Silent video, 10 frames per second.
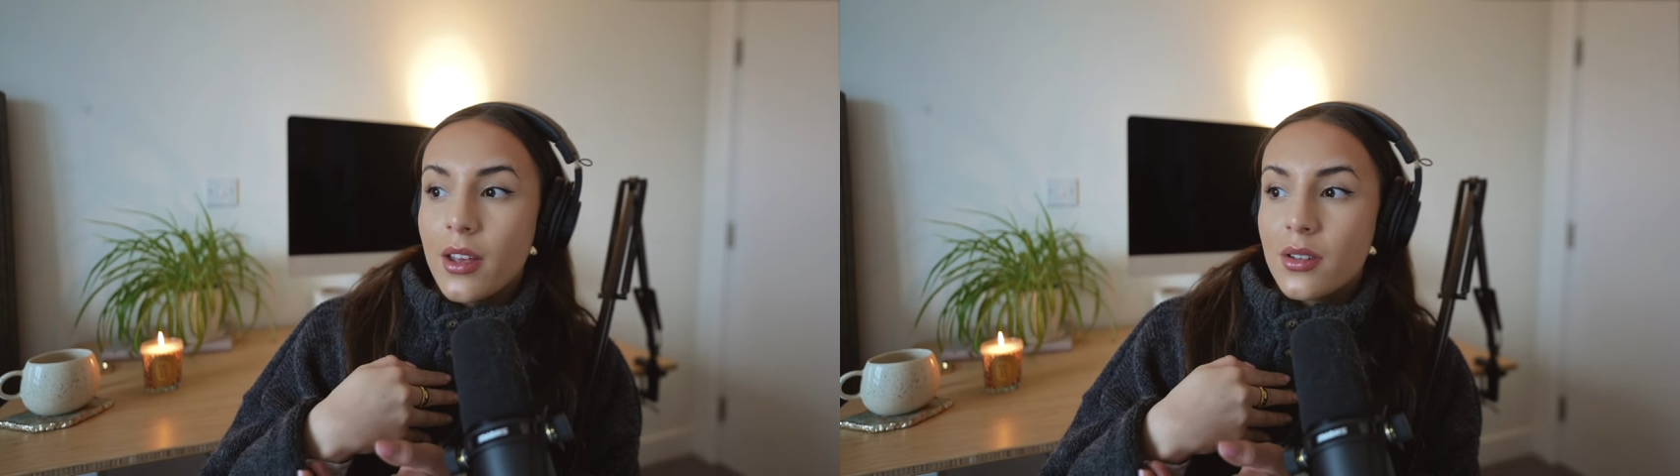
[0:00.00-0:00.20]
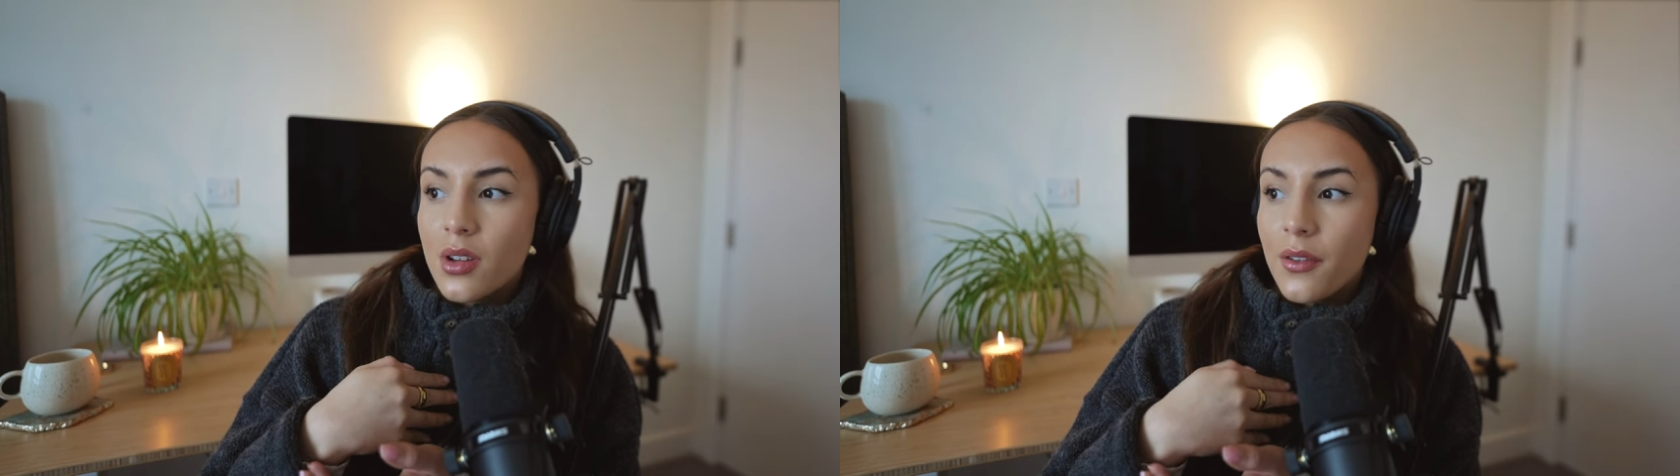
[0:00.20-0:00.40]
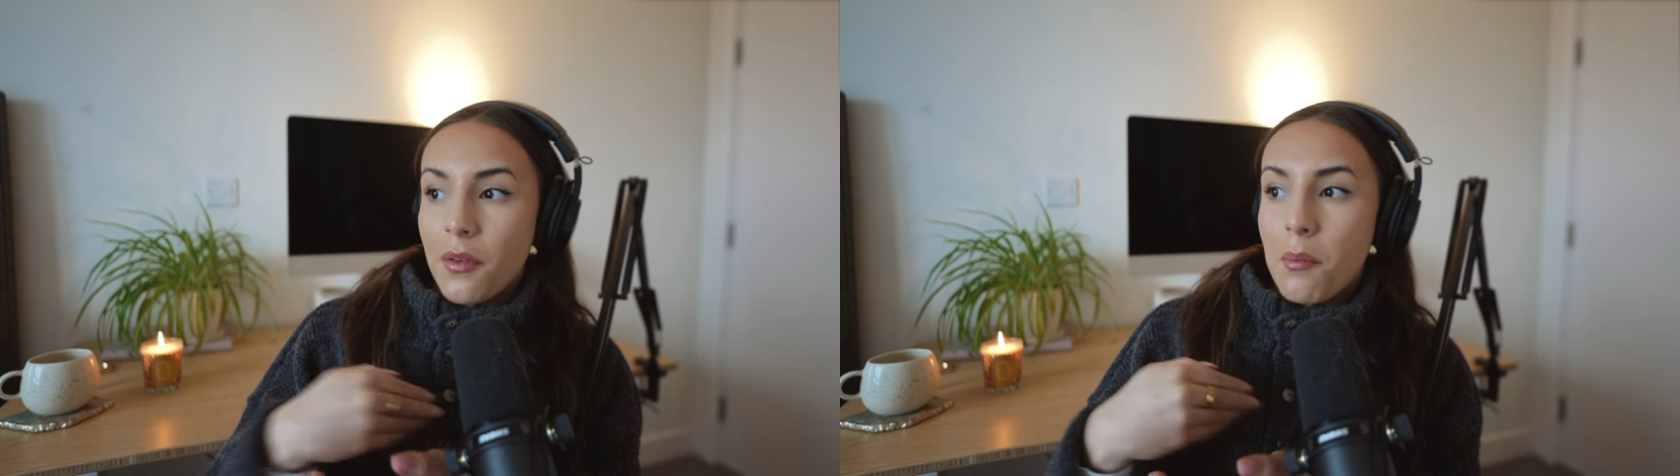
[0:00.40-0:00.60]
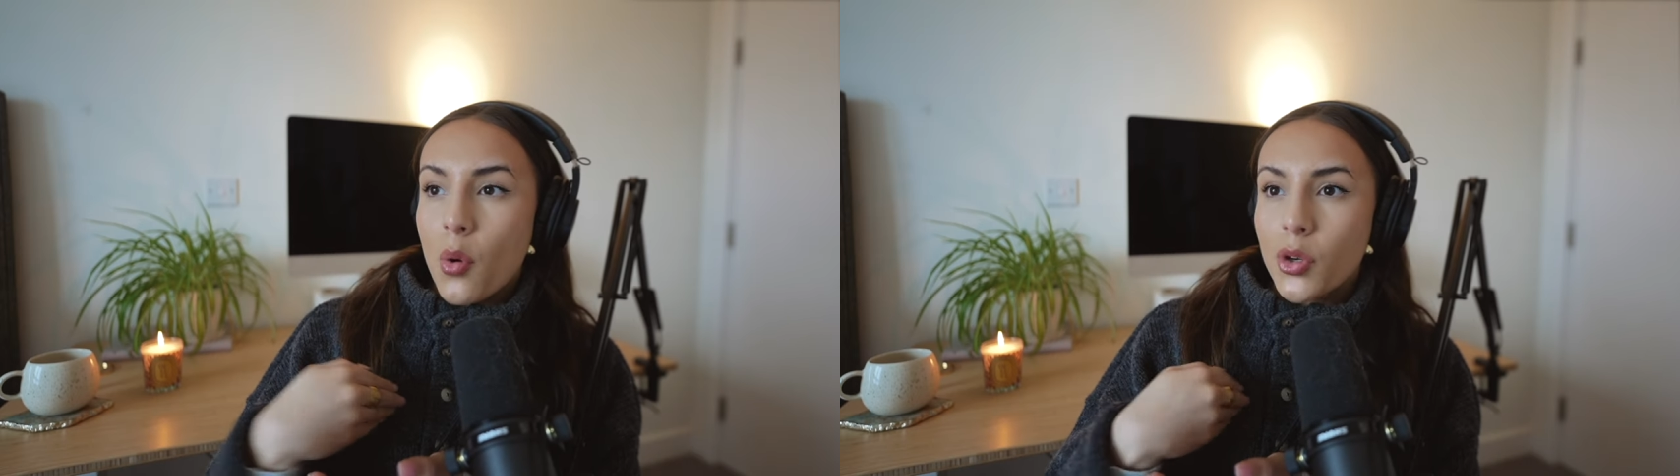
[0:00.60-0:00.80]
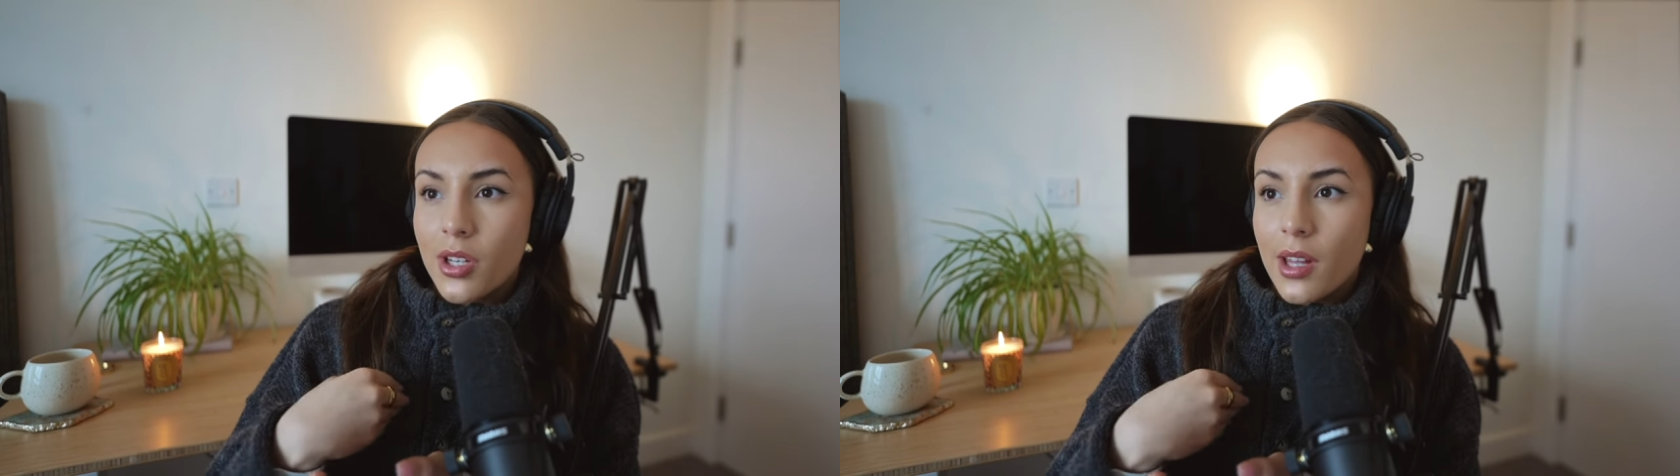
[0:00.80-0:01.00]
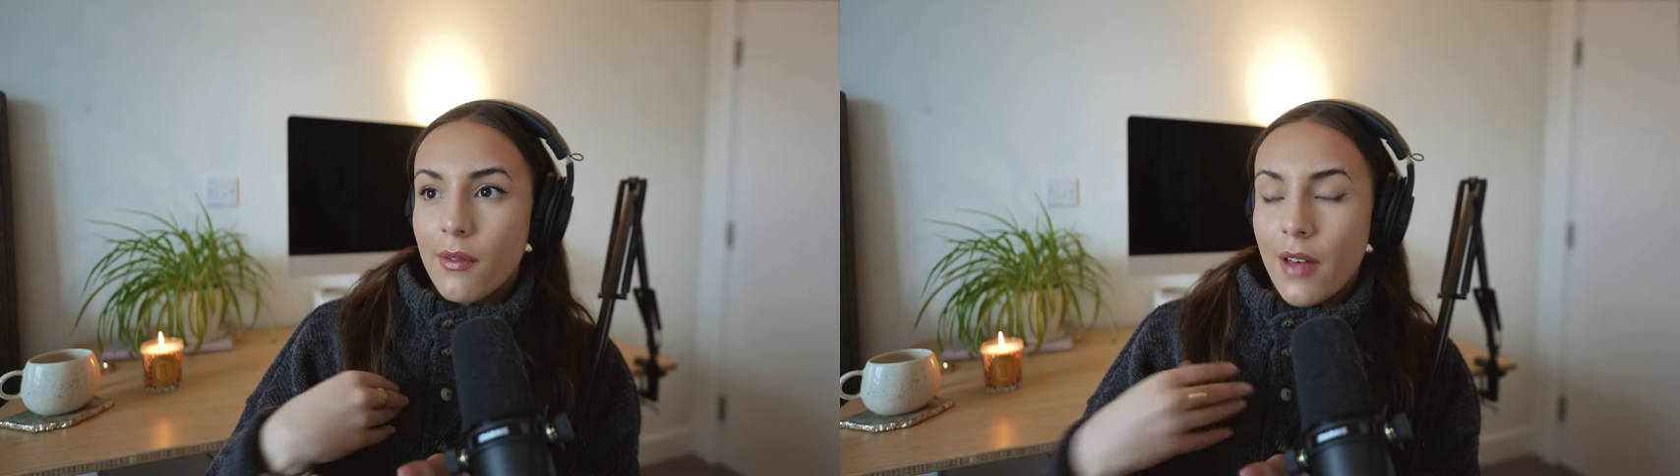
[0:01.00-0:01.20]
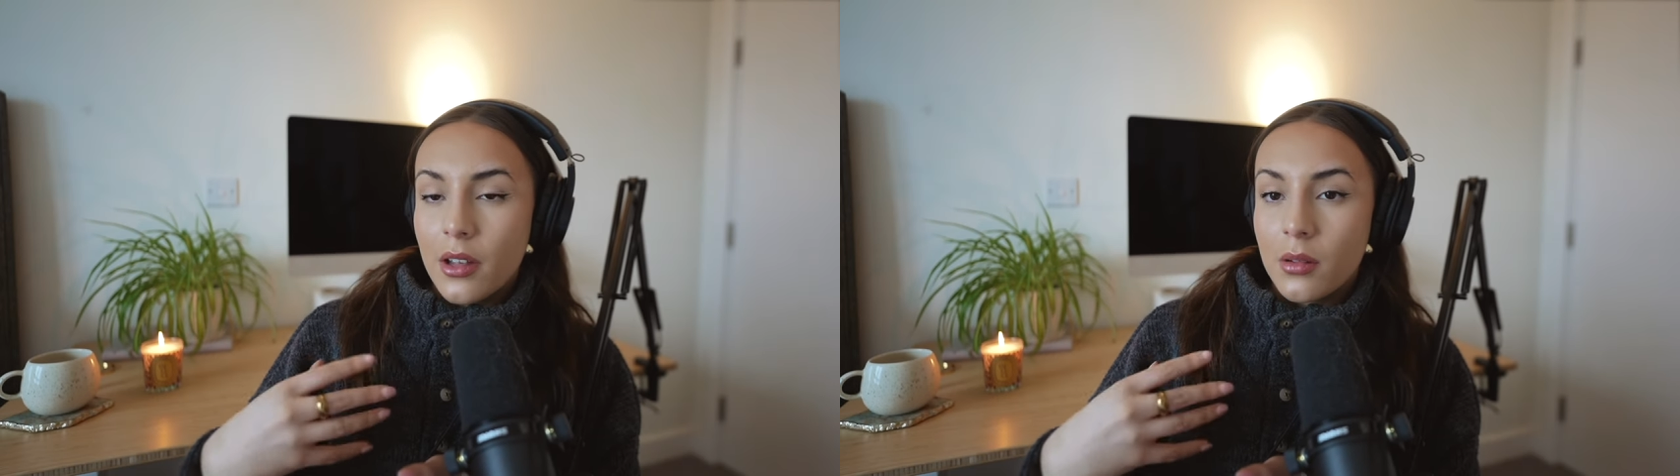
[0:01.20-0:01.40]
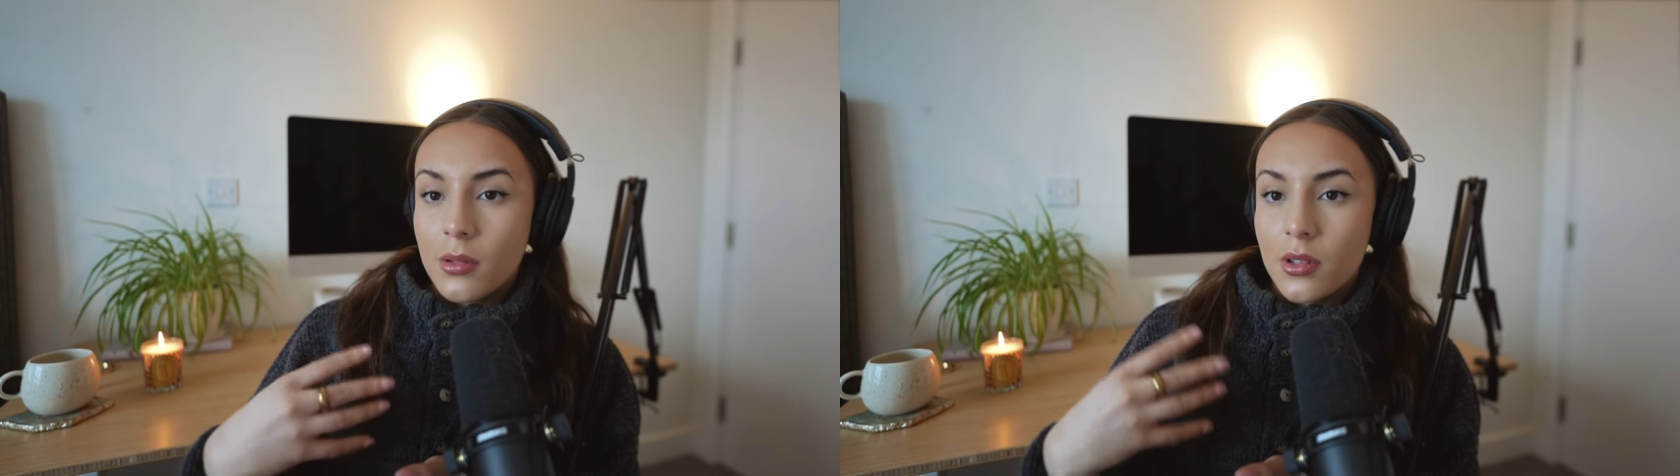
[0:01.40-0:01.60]
sort of emotionally
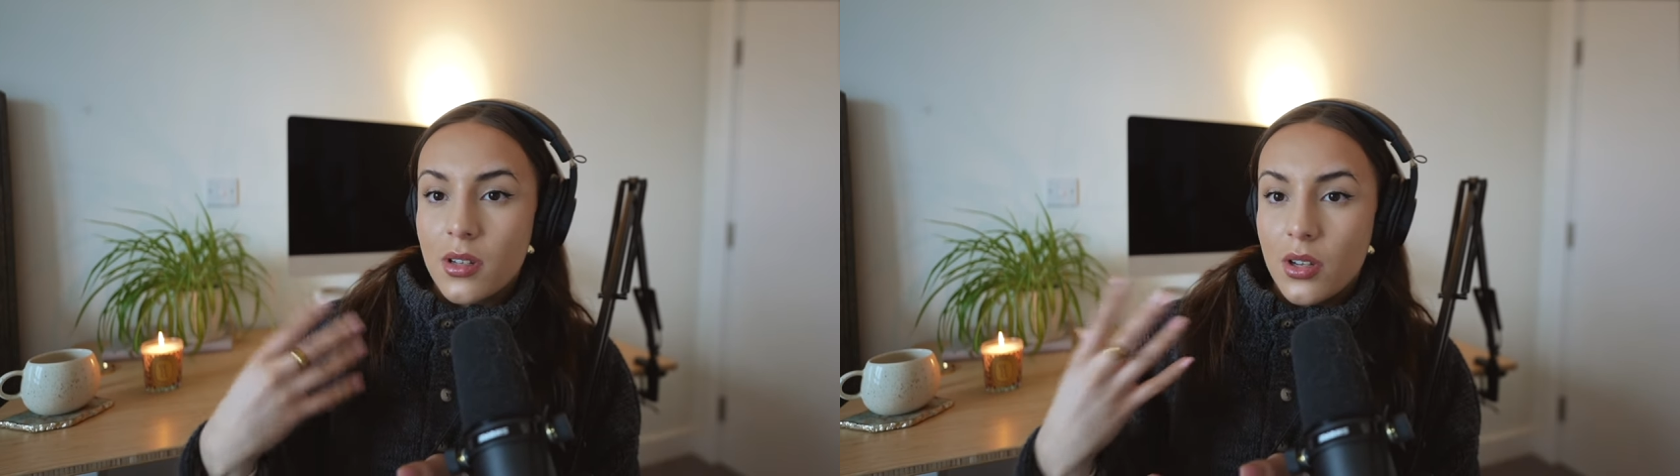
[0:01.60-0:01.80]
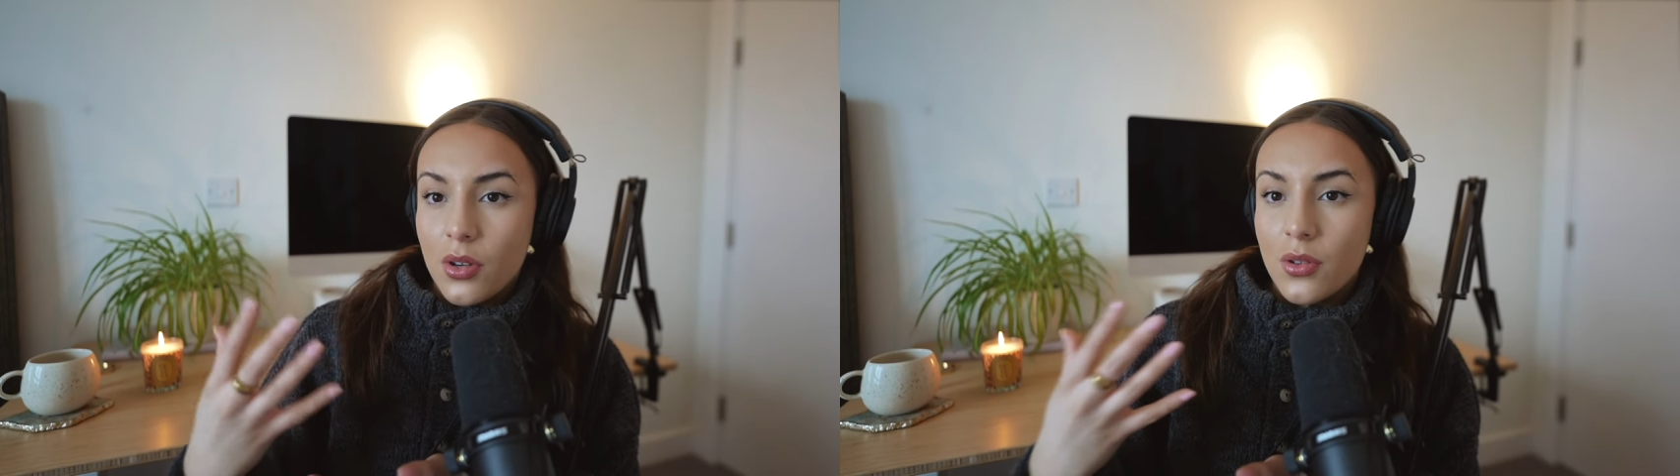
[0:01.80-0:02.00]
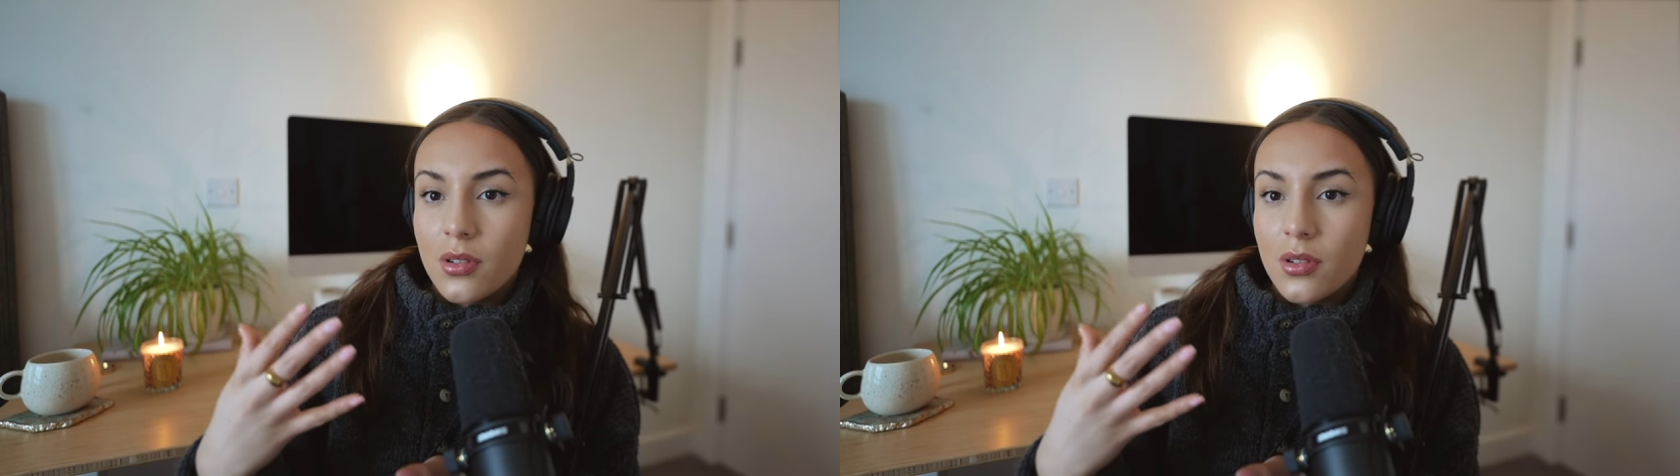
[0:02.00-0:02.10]
valuable to you.